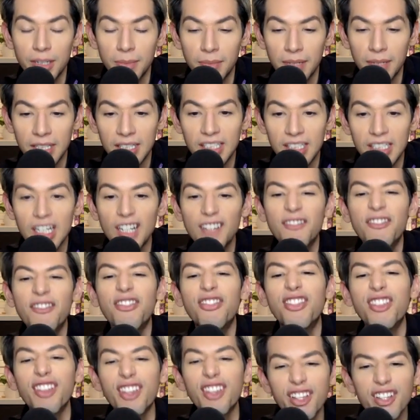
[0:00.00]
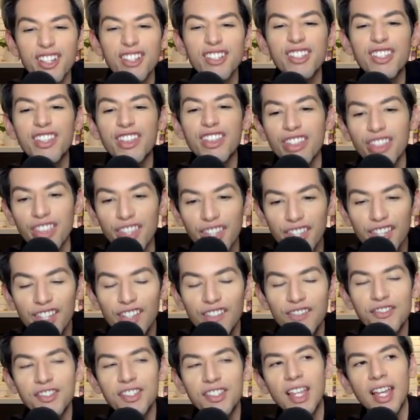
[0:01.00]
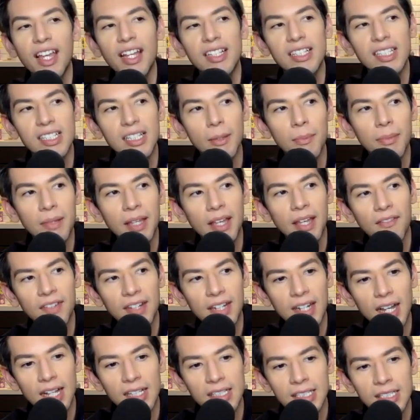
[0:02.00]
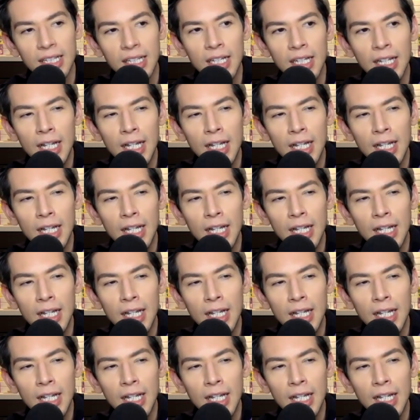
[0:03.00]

but instead of thick as thieves, they ended up giving us